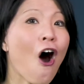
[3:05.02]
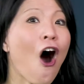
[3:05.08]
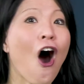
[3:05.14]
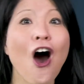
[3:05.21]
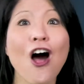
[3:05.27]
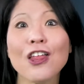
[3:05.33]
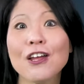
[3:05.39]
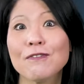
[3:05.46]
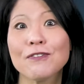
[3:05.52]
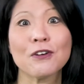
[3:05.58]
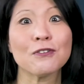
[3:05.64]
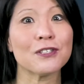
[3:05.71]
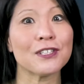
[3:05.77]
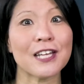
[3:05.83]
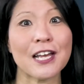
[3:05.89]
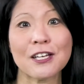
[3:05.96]
All of
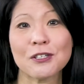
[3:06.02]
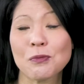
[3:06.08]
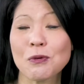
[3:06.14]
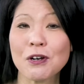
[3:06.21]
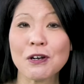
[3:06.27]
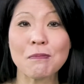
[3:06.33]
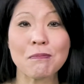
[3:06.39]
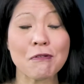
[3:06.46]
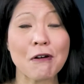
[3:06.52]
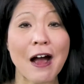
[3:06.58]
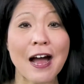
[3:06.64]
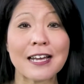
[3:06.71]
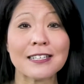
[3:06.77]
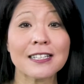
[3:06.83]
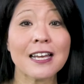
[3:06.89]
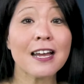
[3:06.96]
those things will
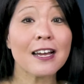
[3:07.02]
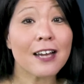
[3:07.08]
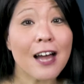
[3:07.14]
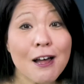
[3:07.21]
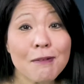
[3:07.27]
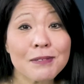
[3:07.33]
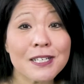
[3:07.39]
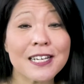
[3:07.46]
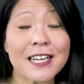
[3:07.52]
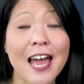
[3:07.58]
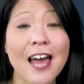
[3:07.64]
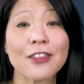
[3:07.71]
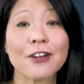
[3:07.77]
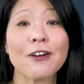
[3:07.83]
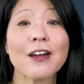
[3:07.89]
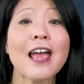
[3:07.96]
come
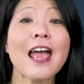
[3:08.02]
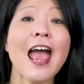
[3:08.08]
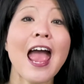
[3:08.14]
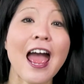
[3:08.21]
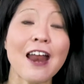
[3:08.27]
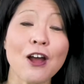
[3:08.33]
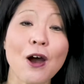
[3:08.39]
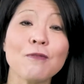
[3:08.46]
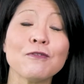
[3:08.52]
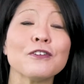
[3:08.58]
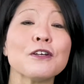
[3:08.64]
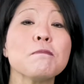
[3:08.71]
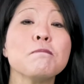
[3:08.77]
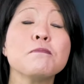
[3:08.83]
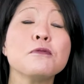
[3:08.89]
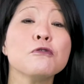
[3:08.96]
together and
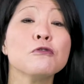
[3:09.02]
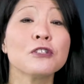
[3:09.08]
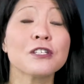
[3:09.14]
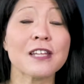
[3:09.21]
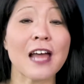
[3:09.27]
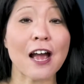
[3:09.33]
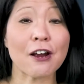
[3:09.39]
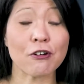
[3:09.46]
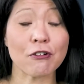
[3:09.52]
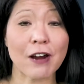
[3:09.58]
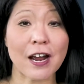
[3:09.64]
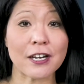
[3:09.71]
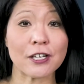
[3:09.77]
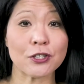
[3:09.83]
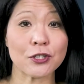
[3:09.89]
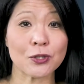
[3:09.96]
hopefully boost that
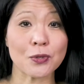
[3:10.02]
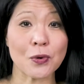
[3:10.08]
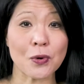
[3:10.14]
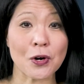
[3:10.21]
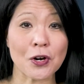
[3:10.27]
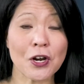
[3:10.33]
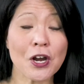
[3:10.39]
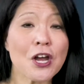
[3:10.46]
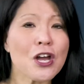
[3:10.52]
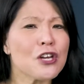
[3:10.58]
credit score.